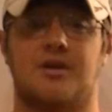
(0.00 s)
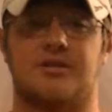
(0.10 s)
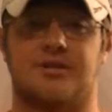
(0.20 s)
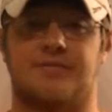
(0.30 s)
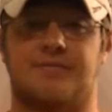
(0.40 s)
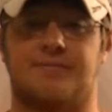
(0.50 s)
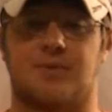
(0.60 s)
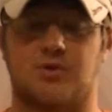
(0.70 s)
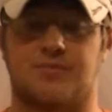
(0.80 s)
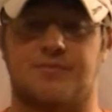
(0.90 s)
to the
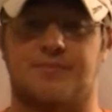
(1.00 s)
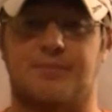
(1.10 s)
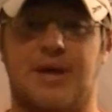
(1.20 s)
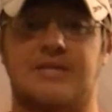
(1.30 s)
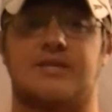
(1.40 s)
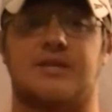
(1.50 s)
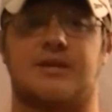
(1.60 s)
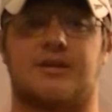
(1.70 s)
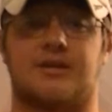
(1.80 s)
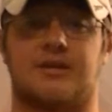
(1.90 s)
most
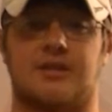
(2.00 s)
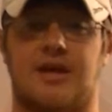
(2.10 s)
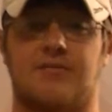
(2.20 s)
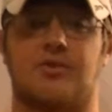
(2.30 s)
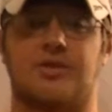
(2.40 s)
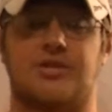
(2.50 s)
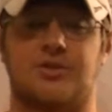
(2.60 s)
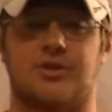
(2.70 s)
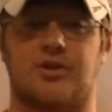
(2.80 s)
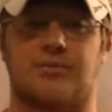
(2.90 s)
basic level that
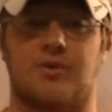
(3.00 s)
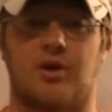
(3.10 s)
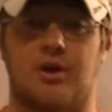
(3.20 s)
you can